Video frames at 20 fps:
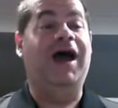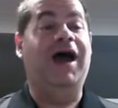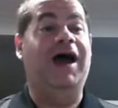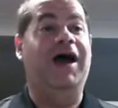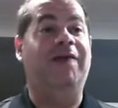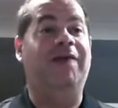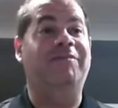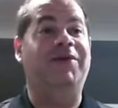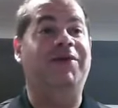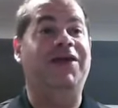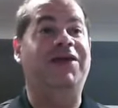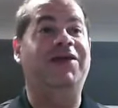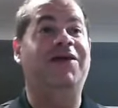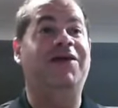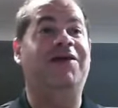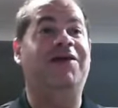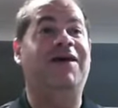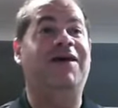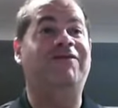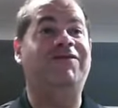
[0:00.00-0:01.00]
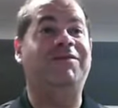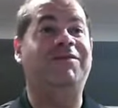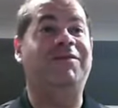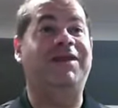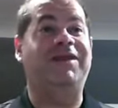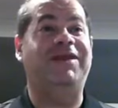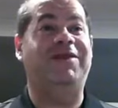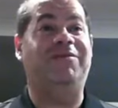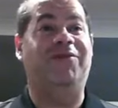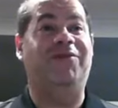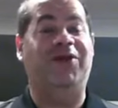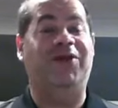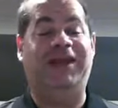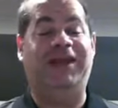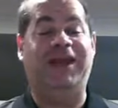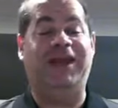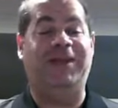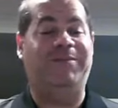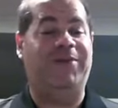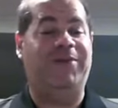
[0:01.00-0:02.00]
Um, but you don't have to be your
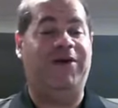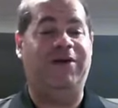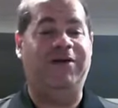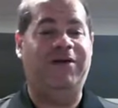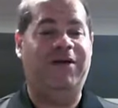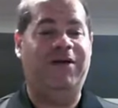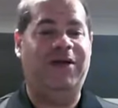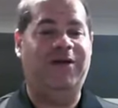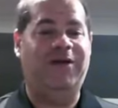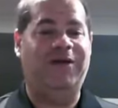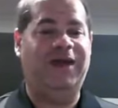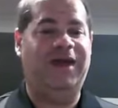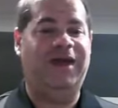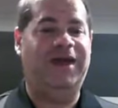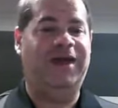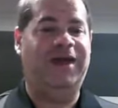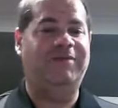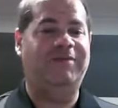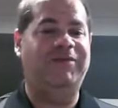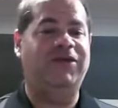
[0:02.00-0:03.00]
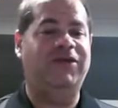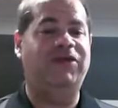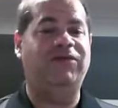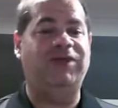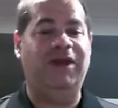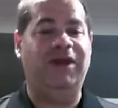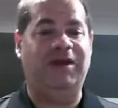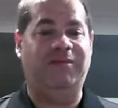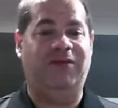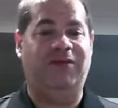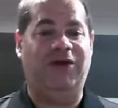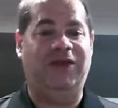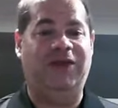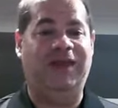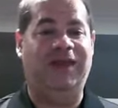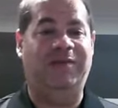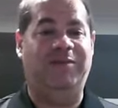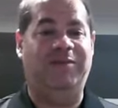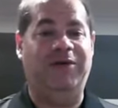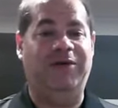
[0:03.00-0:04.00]
bookkeeper, okay? But you need a
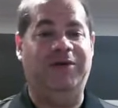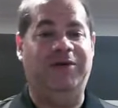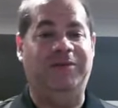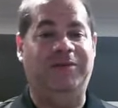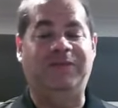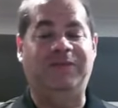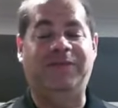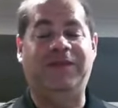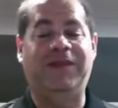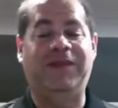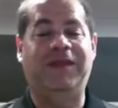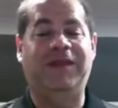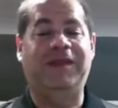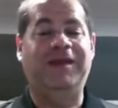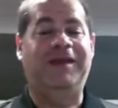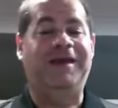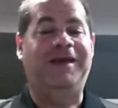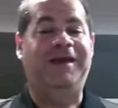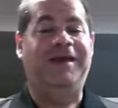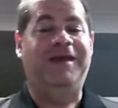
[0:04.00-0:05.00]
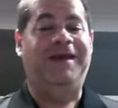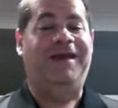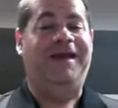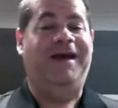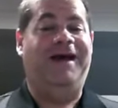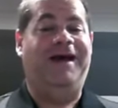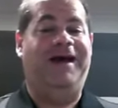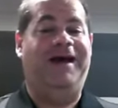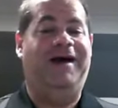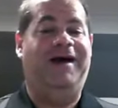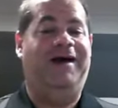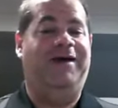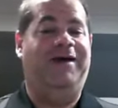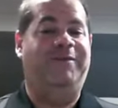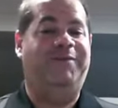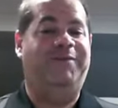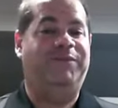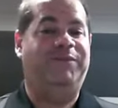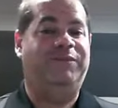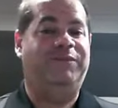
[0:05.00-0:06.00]
bookkeeper.
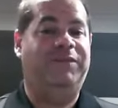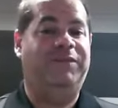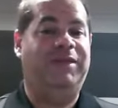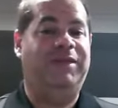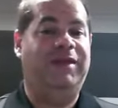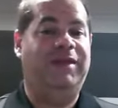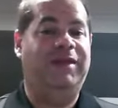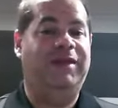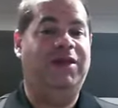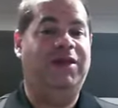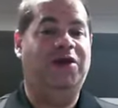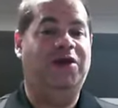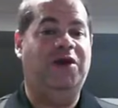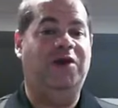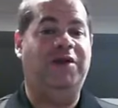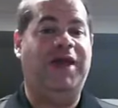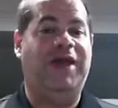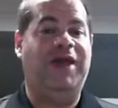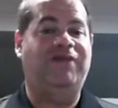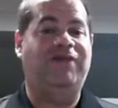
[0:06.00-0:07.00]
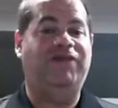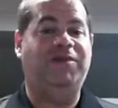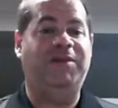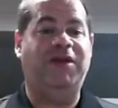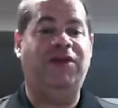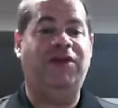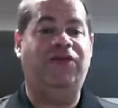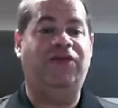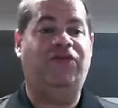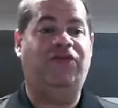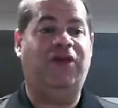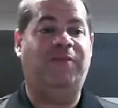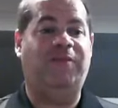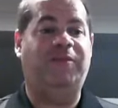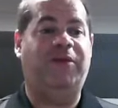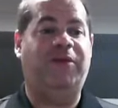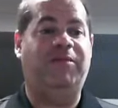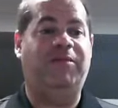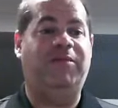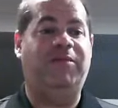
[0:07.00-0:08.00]
Um, you don't have to be your
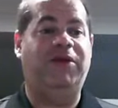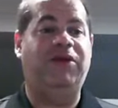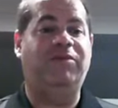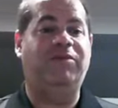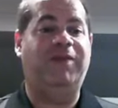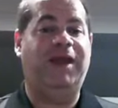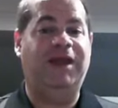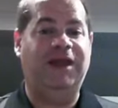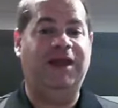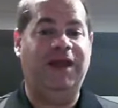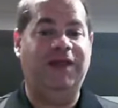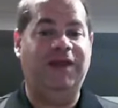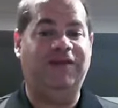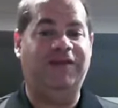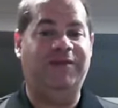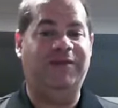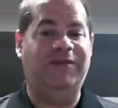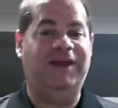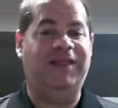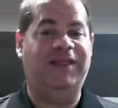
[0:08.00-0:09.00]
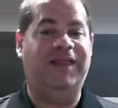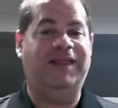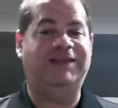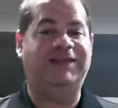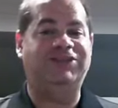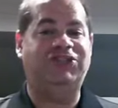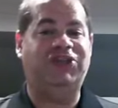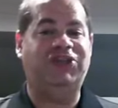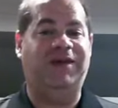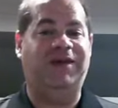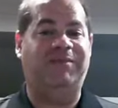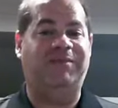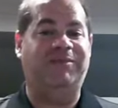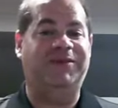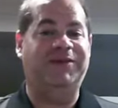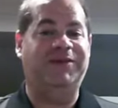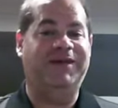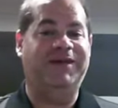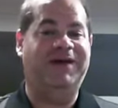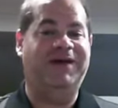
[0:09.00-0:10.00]
shipper, but you may need somebody that can ship,
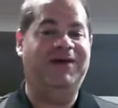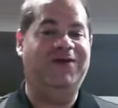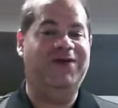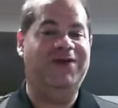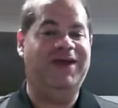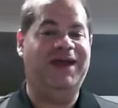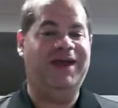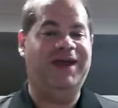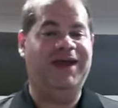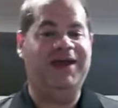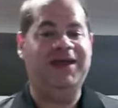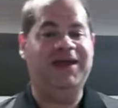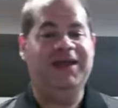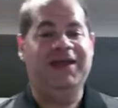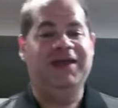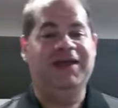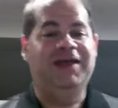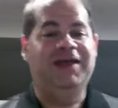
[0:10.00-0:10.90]
okay?